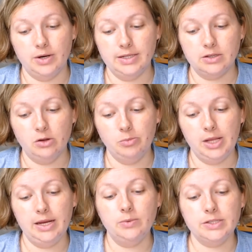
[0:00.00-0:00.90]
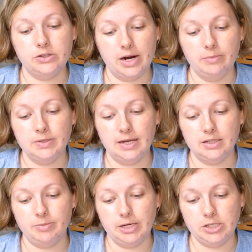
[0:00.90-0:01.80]
is called Playing with Stripes, and
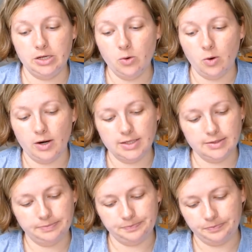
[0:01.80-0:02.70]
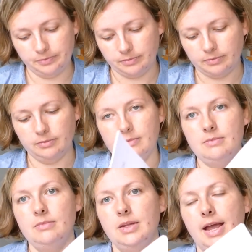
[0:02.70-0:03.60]
it's by Jean Chorus.
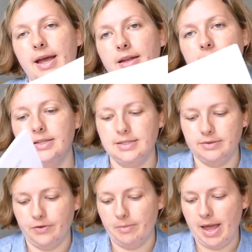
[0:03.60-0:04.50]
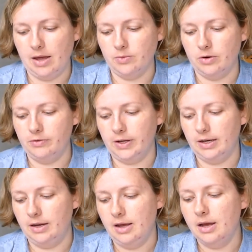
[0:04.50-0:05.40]
And it's from
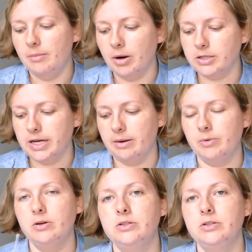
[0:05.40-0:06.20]
Handwoven March-April